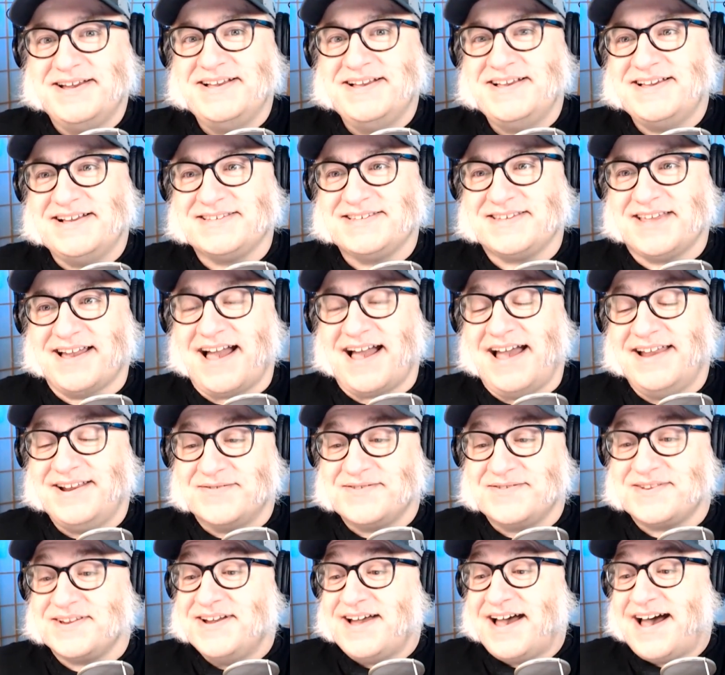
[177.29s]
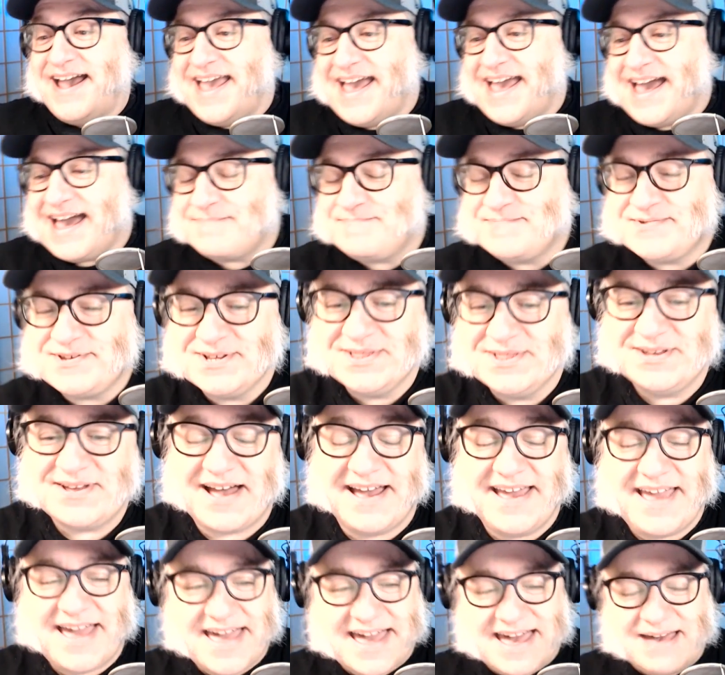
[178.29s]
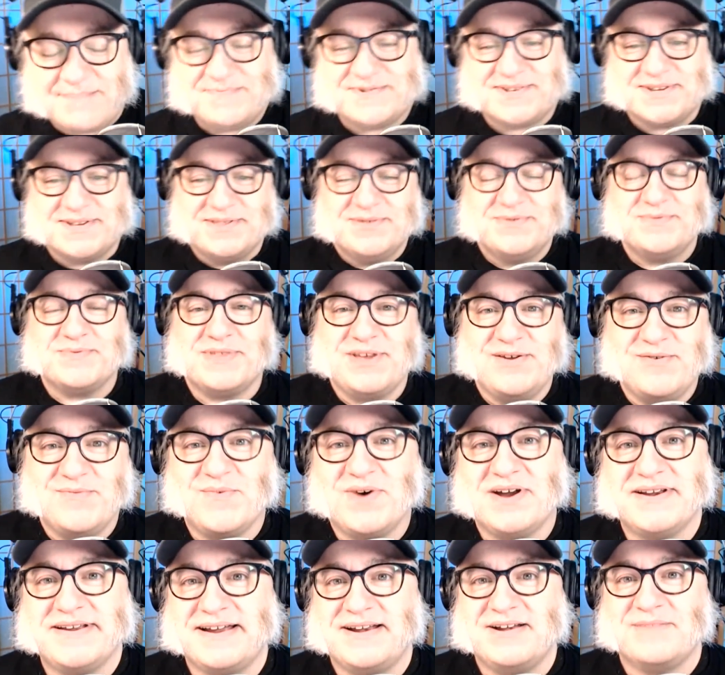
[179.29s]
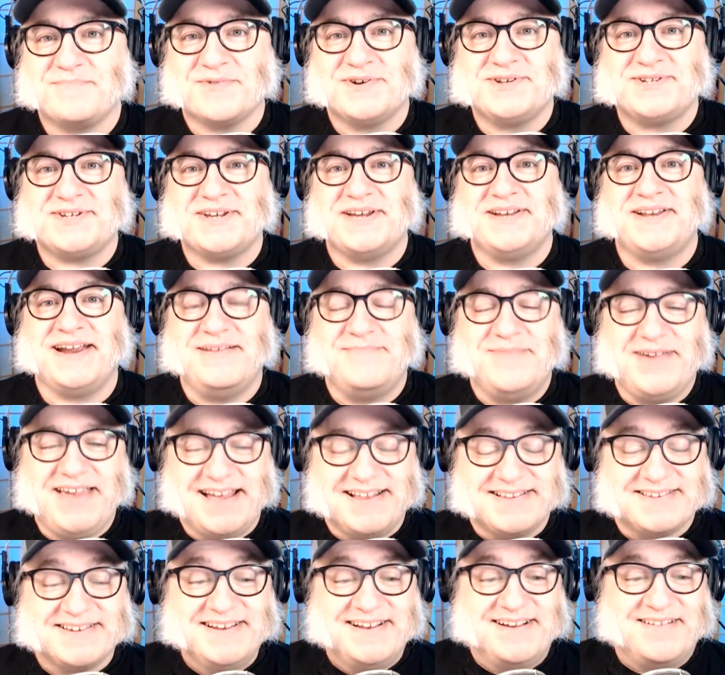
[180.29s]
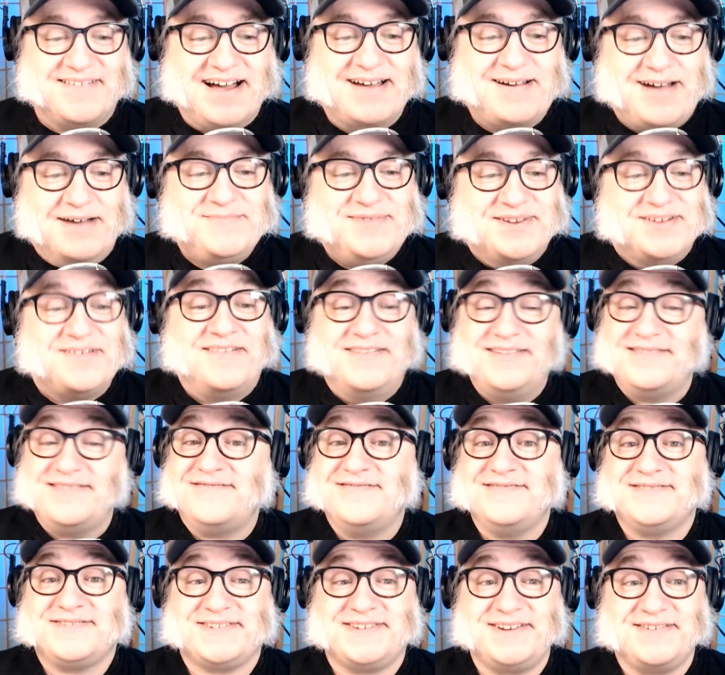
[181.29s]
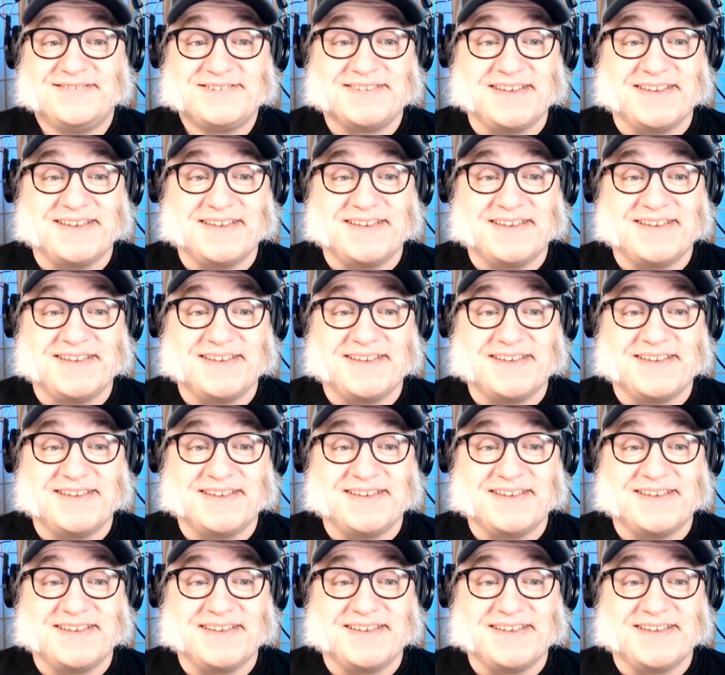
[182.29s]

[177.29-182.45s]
it's like I don't I absolutely I absolutely preservation 100 and against I, am no no seriously